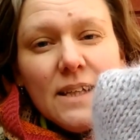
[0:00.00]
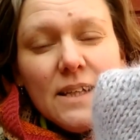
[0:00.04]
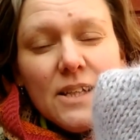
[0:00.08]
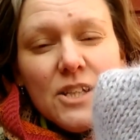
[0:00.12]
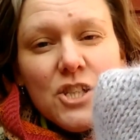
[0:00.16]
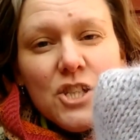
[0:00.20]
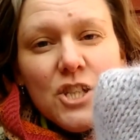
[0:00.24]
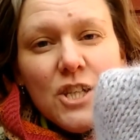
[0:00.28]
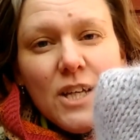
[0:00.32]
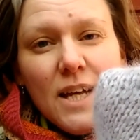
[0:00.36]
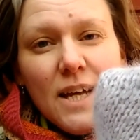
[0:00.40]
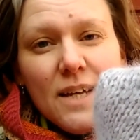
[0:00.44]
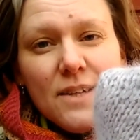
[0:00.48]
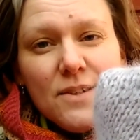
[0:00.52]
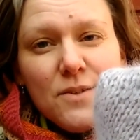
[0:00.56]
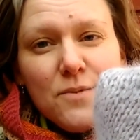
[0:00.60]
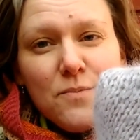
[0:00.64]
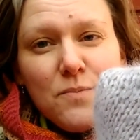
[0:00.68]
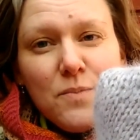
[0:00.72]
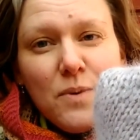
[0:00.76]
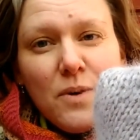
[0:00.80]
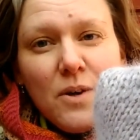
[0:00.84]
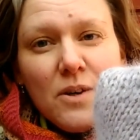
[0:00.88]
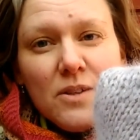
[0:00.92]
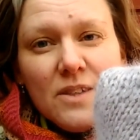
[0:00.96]
She has a
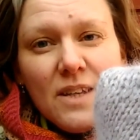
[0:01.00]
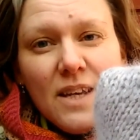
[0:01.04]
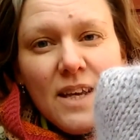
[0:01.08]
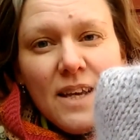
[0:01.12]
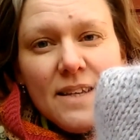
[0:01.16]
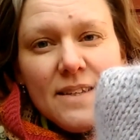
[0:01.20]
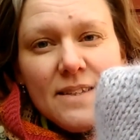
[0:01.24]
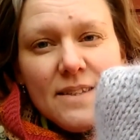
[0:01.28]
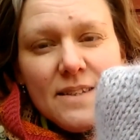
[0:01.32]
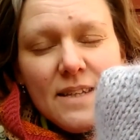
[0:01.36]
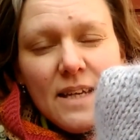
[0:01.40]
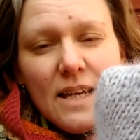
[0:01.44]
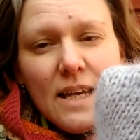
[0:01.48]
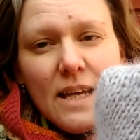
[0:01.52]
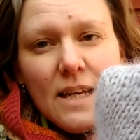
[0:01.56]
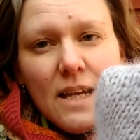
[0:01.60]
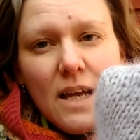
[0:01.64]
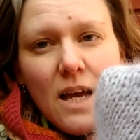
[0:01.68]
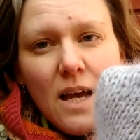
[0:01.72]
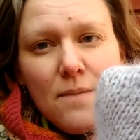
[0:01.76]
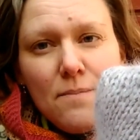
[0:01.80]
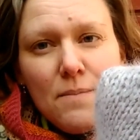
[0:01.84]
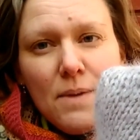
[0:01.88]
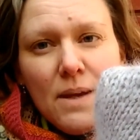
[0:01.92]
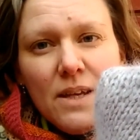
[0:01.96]
podcast, and
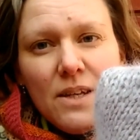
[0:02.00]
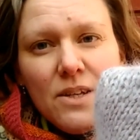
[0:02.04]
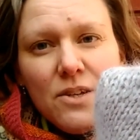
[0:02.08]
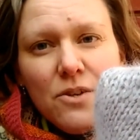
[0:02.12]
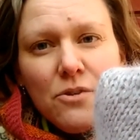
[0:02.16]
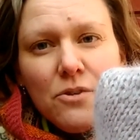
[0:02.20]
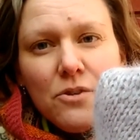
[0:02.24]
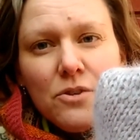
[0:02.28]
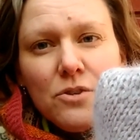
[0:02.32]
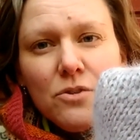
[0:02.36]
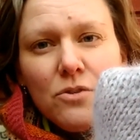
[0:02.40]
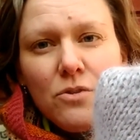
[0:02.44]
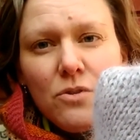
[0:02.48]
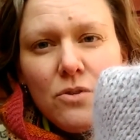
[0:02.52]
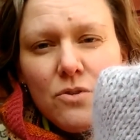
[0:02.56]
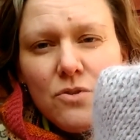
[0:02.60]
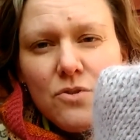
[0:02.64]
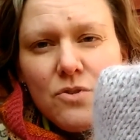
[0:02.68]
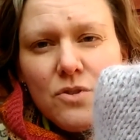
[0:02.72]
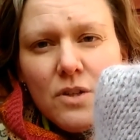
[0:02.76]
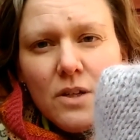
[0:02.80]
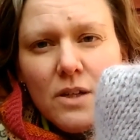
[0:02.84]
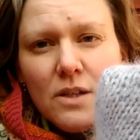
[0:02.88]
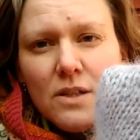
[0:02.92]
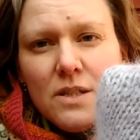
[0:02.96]
I made her
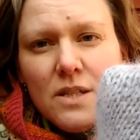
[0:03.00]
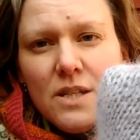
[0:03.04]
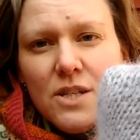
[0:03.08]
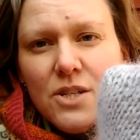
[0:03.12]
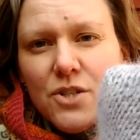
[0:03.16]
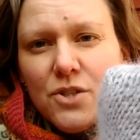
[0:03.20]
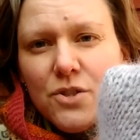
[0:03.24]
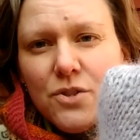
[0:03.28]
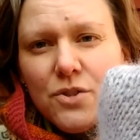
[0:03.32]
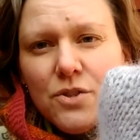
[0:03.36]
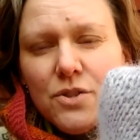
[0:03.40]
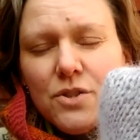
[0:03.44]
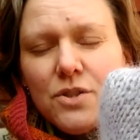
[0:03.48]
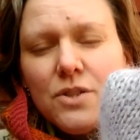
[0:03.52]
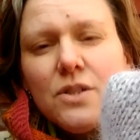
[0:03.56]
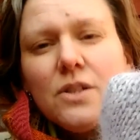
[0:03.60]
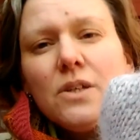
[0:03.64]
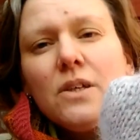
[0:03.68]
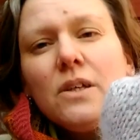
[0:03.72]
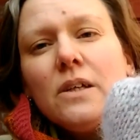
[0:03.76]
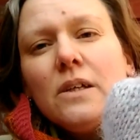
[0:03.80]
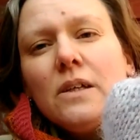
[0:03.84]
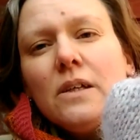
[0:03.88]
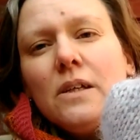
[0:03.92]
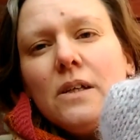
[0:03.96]
Trosa t-shirt
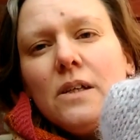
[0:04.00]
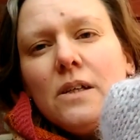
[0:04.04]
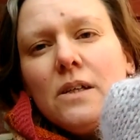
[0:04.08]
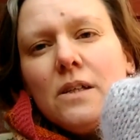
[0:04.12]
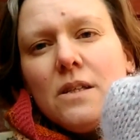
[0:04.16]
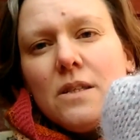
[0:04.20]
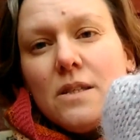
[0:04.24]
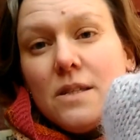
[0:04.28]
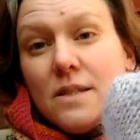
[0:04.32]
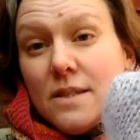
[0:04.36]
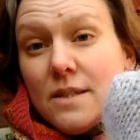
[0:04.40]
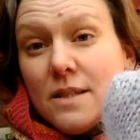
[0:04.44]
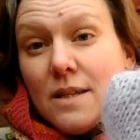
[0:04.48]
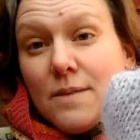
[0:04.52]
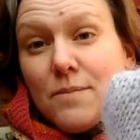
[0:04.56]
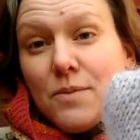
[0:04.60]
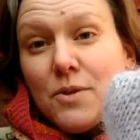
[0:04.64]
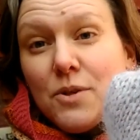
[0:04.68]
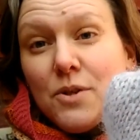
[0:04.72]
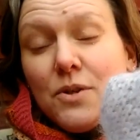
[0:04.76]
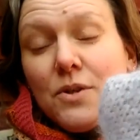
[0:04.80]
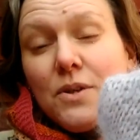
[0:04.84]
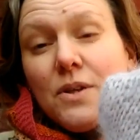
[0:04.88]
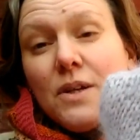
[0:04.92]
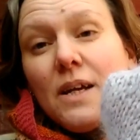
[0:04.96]
this
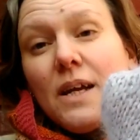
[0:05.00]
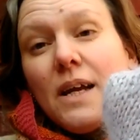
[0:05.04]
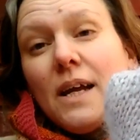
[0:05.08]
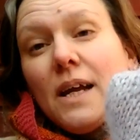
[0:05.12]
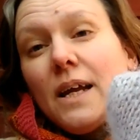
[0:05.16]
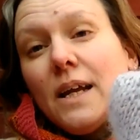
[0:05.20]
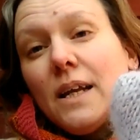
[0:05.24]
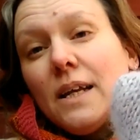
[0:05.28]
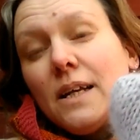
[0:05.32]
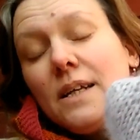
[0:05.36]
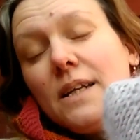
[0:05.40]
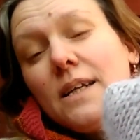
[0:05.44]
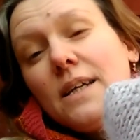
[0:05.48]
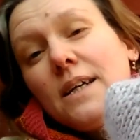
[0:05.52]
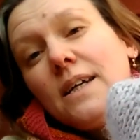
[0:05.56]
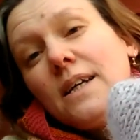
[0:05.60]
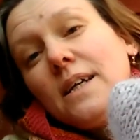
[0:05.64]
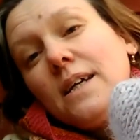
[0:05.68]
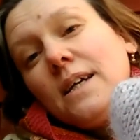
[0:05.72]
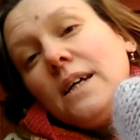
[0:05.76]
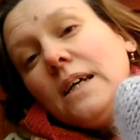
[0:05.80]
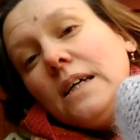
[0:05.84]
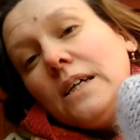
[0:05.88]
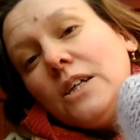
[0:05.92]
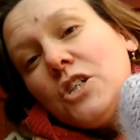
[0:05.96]
summer, and
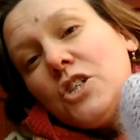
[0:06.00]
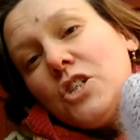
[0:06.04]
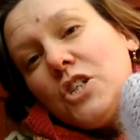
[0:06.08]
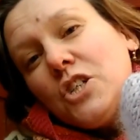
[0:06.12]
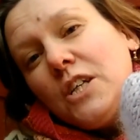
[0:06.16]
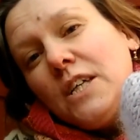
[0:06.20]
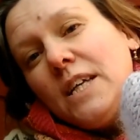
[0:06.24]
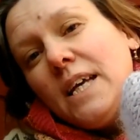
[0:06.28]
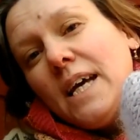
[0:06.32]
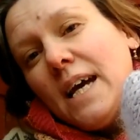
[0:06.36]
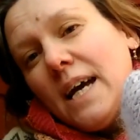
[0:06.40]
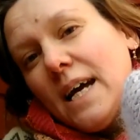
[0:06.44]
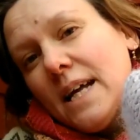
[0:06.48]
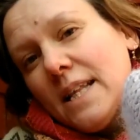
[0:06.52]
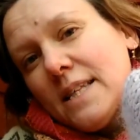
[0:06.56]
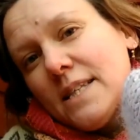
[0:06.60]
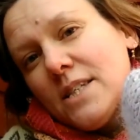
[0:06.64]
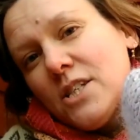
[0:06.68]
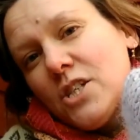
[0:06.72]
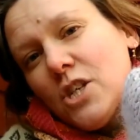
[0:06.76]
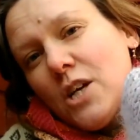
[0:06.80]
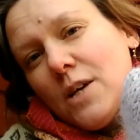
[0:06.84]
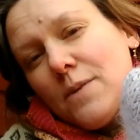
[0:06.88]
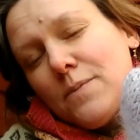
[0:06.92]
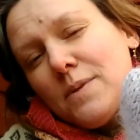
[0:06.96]
she had the
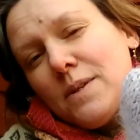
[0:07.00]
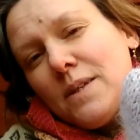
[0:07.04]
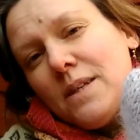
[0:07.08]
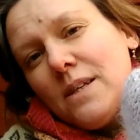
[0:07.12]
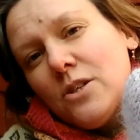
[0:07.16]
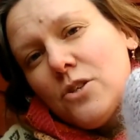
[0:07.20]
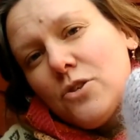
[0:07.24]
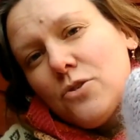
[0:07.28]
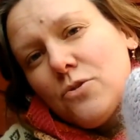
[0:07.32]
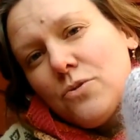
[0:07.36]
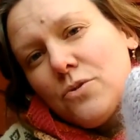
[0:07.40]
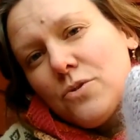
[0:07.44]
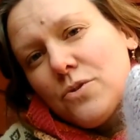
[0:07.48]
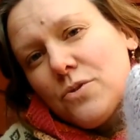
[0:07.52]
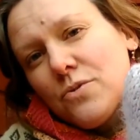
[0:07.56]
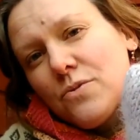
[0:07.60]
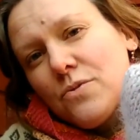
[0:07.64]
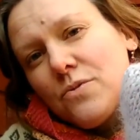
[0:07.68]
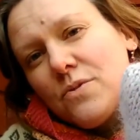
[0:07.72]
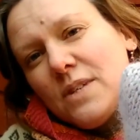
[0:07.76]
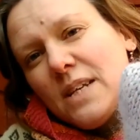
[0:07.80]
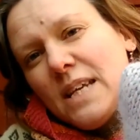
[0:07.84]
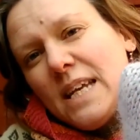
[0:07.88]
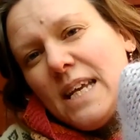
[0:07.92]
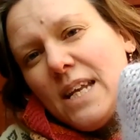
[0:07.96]
Japanese short
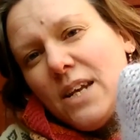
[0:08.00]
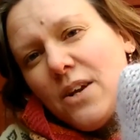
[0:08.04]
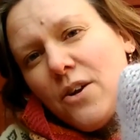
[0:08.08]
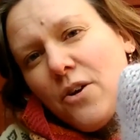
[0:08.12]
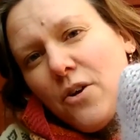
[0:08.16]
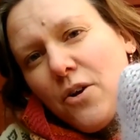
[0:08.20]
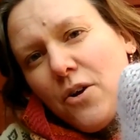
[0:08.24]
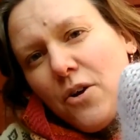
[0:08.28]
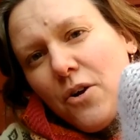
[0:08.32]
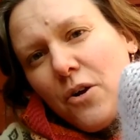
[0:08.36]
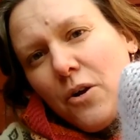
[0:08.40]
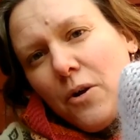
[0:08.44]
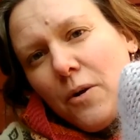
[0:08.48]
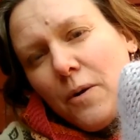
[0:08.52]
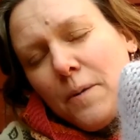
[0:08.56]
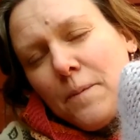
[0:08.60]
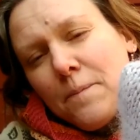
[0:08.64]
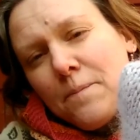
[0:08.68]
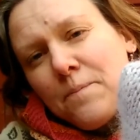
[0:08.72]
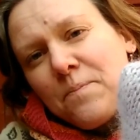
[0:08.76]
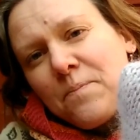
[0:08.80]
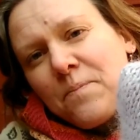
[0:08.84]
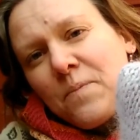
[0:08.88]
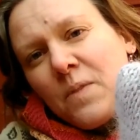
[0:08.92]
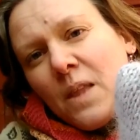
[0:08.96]
rows in her
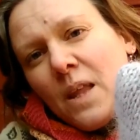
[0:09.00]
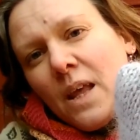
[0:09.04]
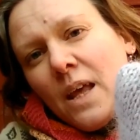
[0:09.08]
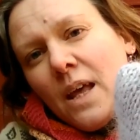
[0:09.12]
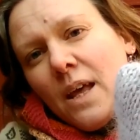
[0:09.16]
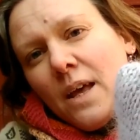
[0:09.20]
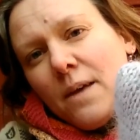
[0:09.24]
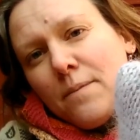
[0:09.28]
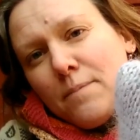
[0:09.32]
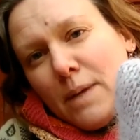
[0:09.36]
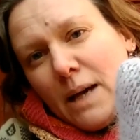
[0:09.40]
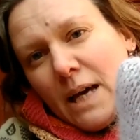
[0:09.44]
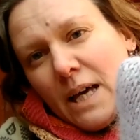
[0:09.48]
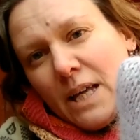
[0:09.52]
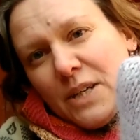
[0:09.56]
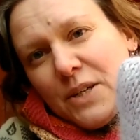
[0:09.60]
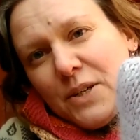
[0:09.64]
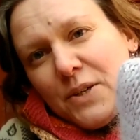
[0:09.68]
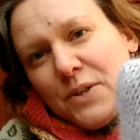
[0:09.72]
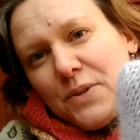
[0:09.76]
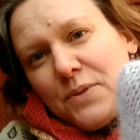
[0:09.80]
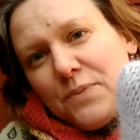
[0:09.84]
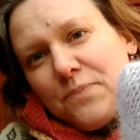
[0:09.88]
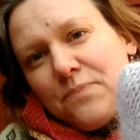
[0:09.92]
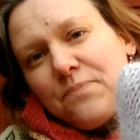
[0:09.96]

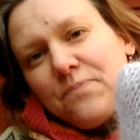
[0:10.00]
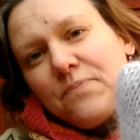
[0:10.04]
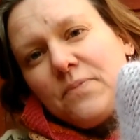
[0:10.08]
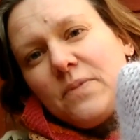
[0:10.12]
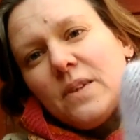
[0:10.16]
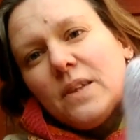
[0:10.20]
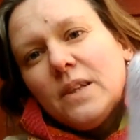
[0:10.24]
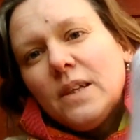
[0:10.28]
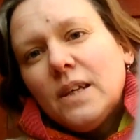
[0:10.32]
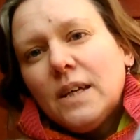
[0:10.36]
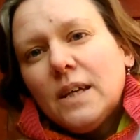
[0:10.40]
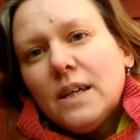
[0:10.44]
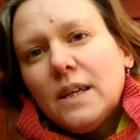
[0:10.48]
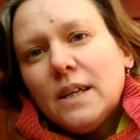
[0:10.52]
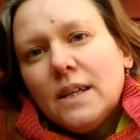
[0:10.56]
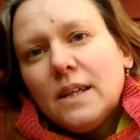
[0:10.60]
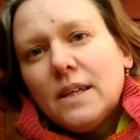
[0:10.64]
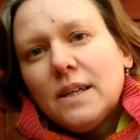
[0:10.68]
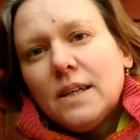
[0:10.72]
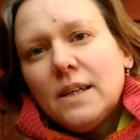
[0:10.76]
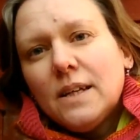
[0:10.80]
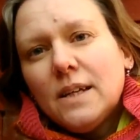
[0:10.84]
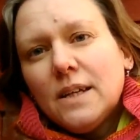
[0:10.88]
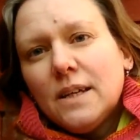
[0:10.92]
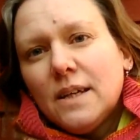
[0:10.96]
pattern,
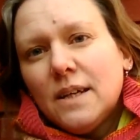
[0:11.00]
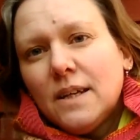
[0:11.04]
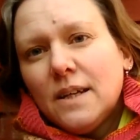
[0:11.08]
and